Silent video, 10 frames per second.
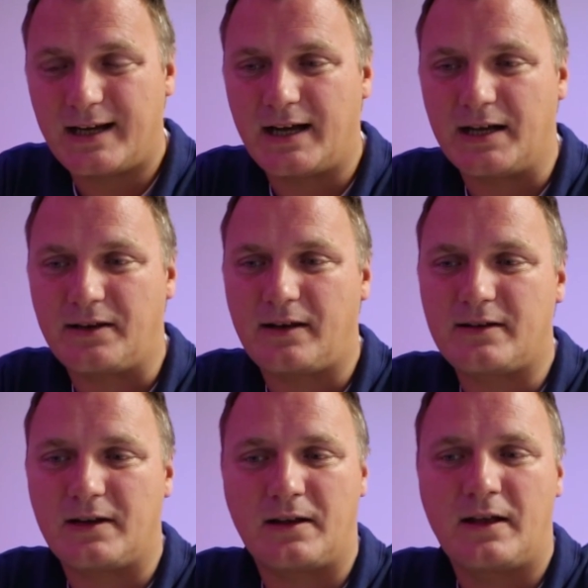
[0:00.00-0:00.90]
And
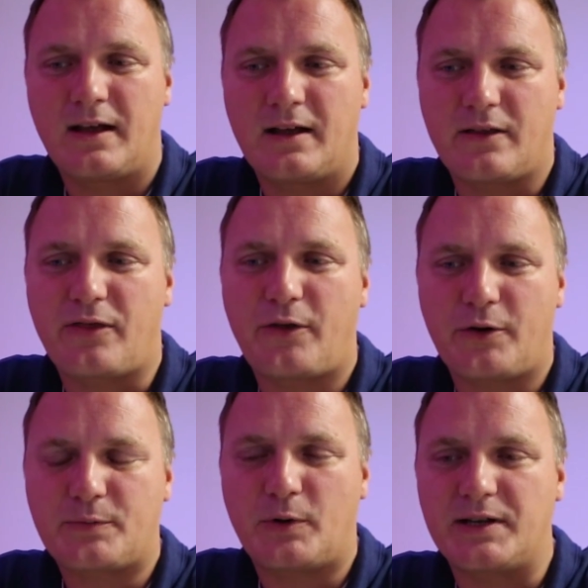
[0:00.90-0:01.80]
the
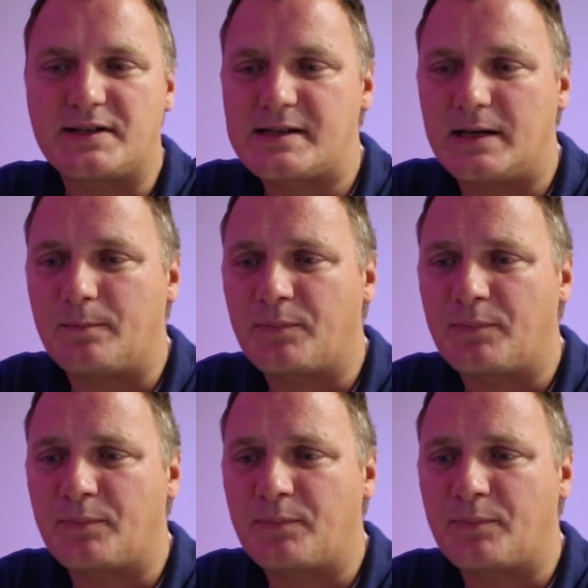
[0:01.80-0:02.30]
third one is